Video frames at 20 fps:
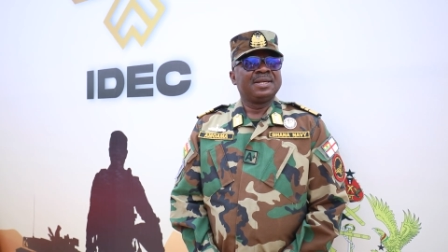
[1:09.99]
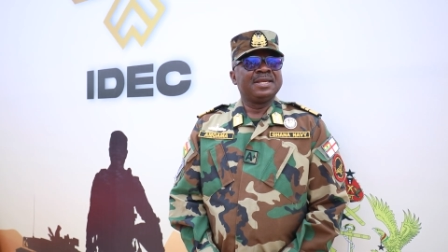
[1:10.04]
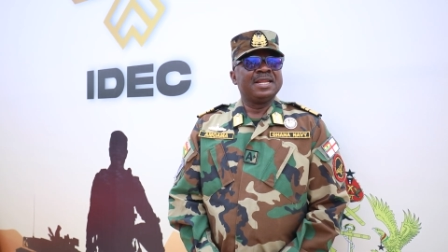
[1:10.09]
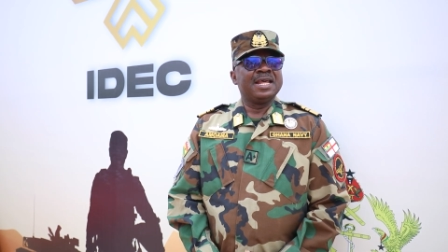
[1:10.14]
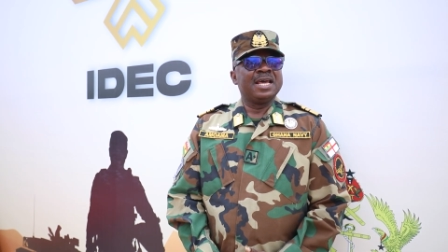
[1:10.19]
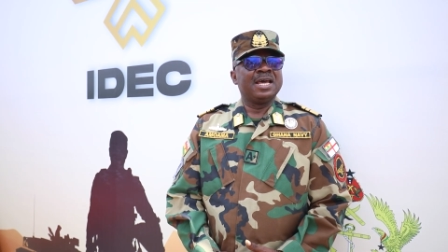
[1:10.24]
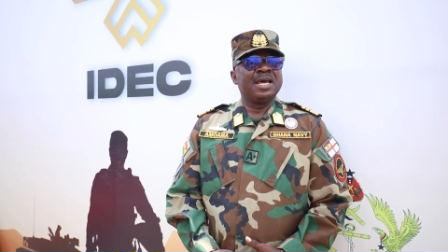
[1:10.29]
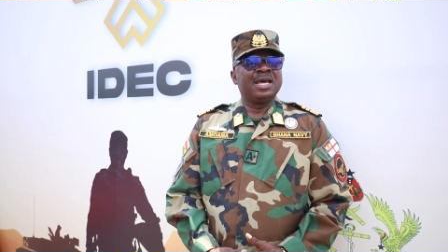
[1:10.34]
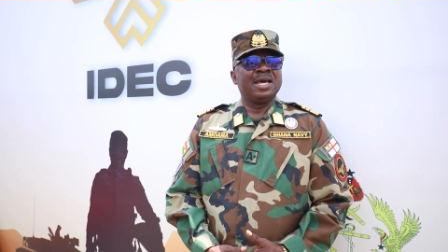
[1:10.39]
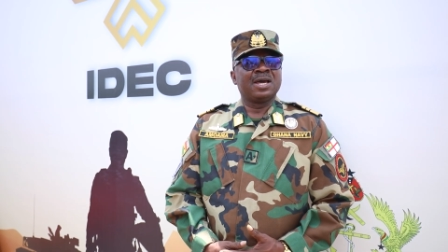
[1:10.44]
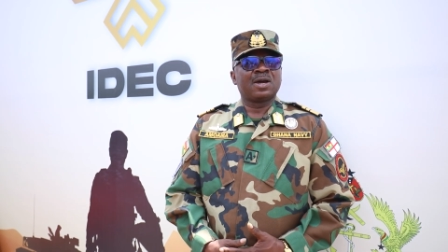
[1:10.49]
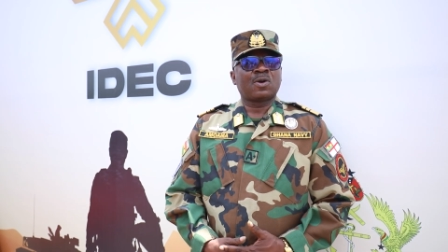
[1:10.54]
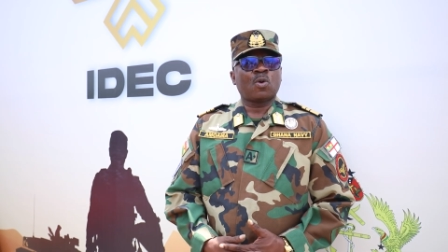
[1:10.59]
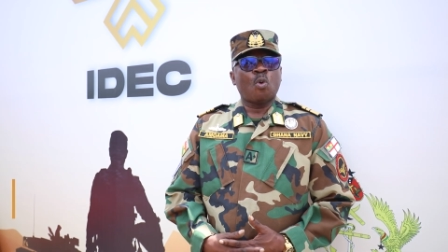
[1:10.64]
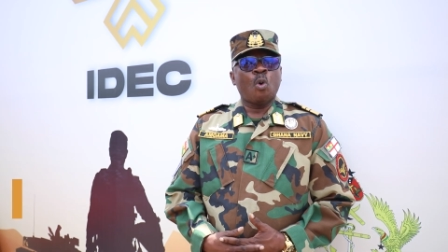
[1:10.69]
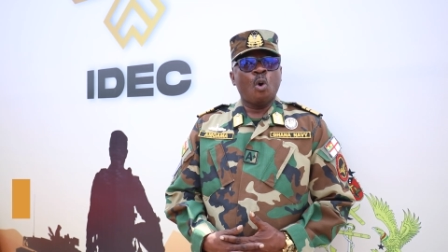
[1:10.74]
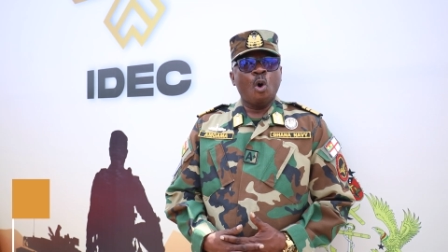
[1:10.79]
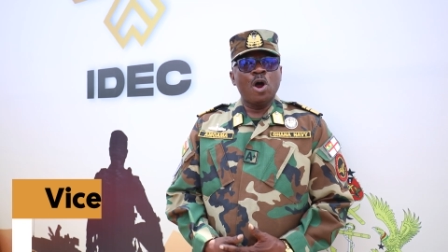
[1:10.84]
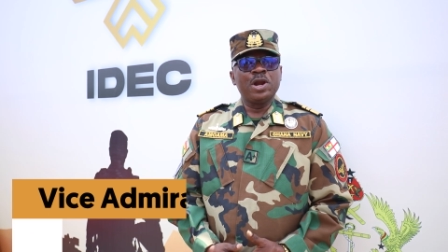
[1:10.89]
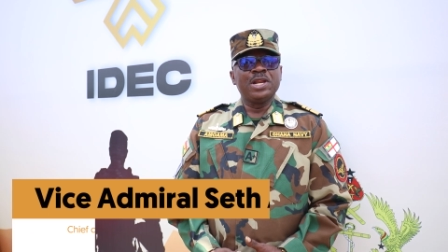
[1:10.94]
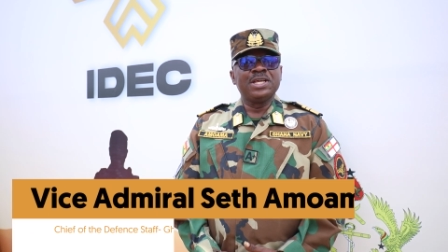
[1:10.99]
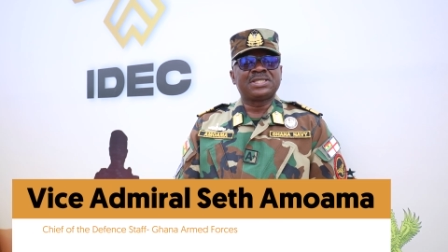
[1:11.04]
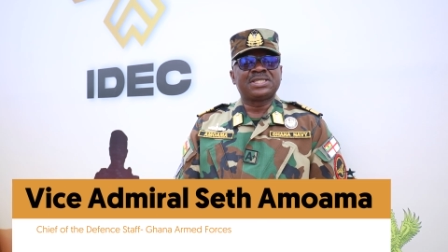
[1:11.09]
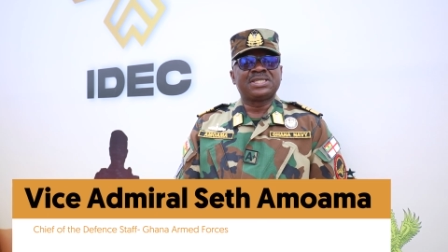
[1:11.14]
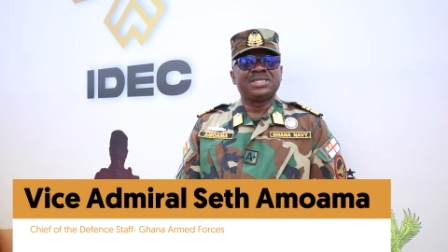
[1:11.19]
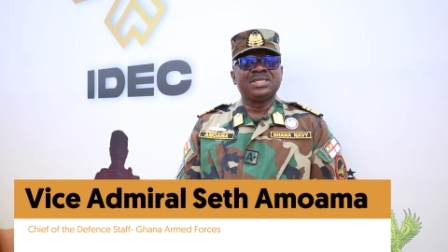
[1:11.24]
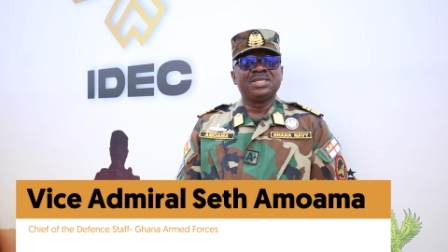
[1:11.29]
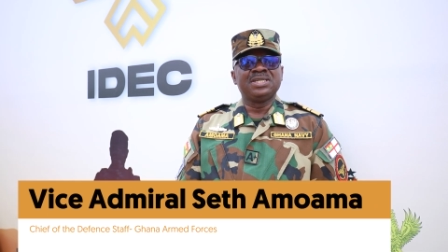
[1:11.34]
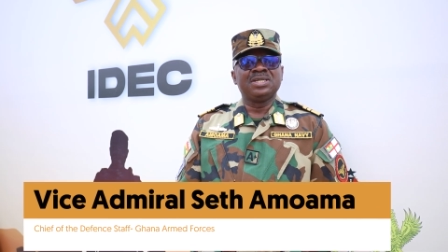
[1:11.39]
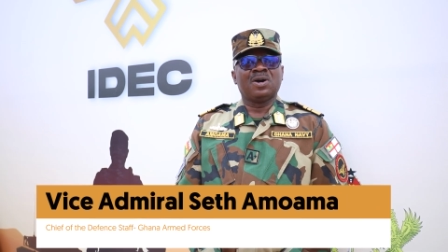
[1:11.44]
the
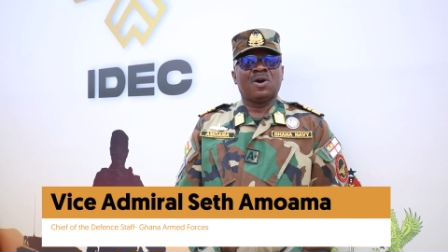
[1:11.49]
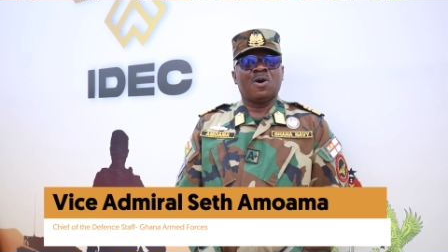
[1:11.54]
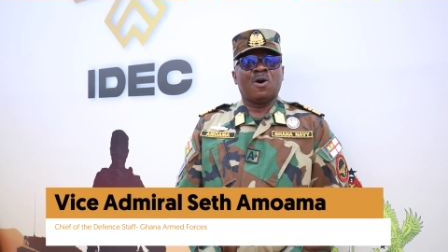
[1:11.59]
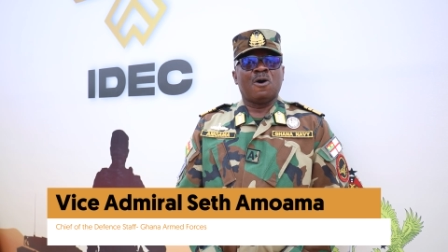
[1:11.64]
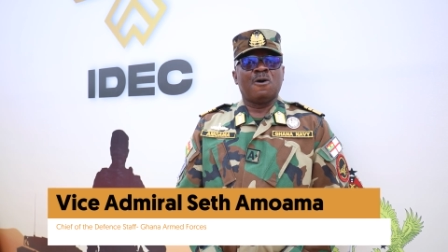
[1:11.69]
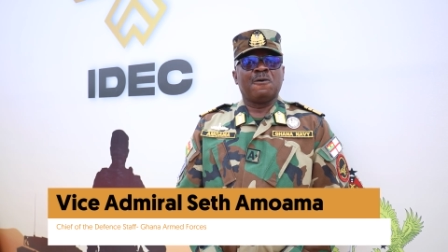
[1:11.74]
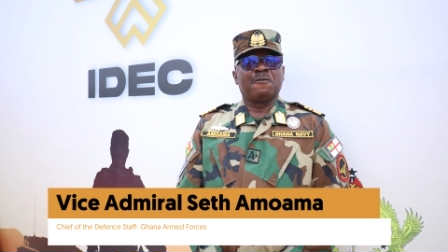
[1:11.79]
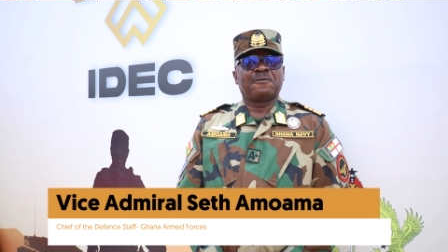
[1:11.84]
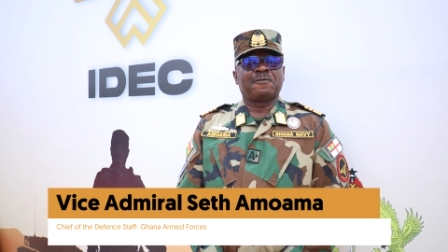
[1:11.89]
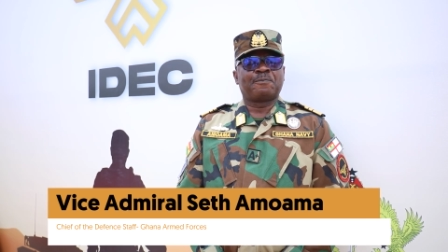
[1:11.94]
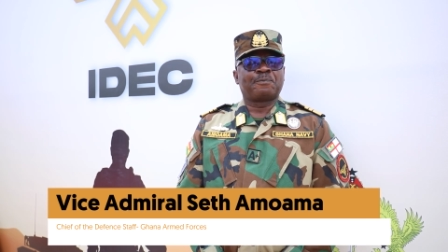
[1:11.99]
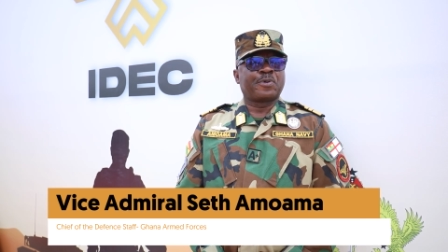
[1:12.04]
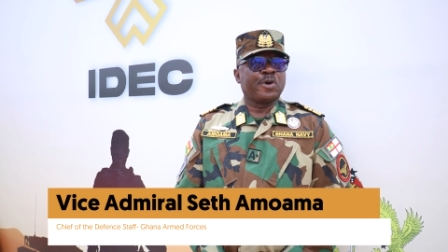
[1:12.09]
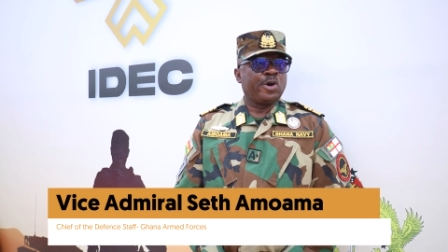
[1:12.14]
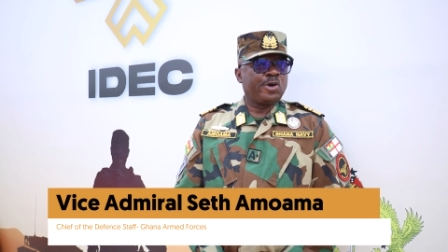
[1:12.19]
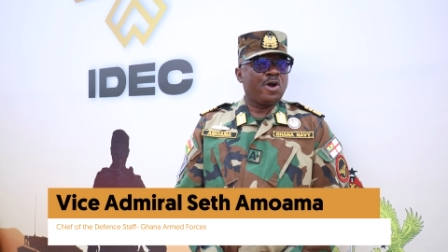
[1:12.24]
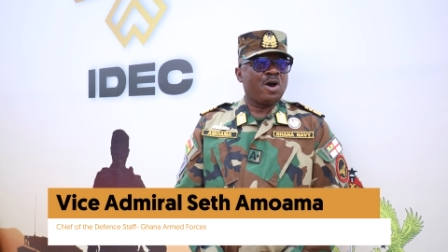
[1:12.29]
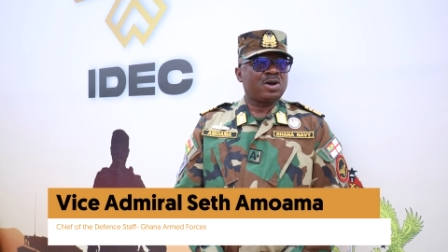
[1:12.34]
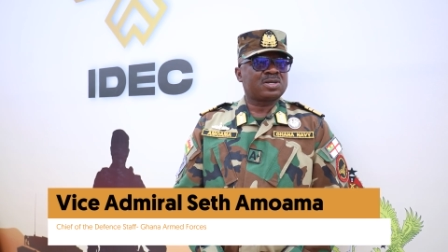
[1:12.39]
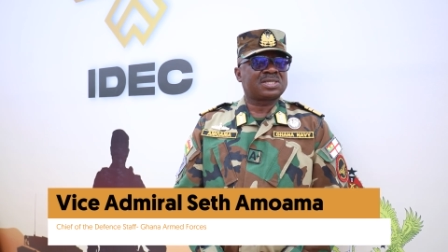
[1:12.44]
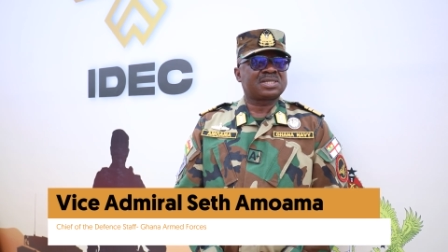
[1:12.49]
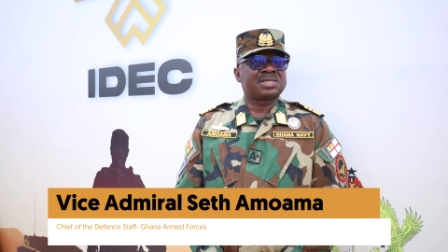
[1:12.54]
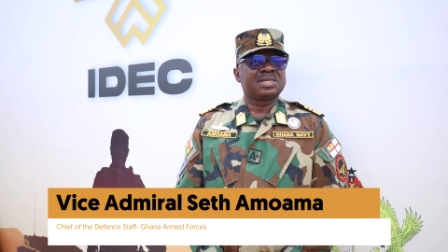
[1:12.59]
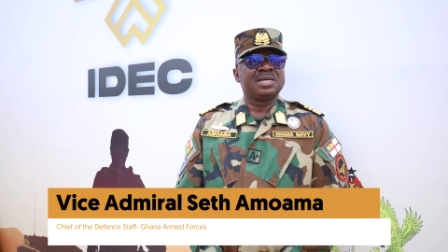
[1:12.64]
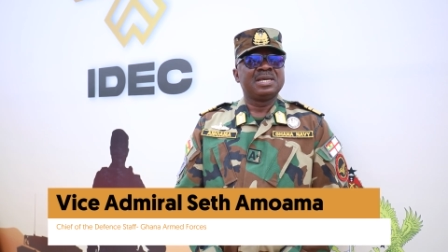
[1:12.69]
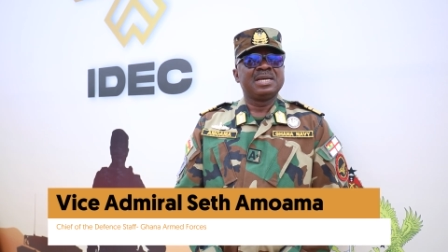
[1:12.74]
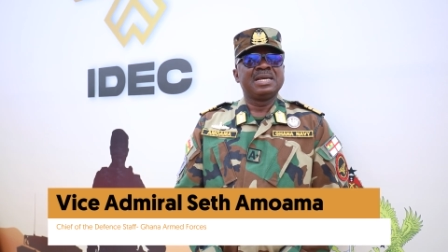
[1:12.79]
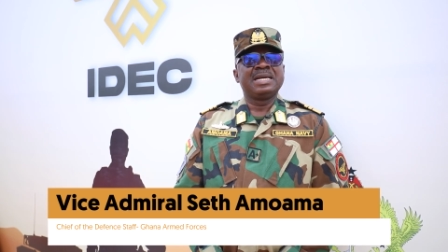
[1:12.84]
quality of products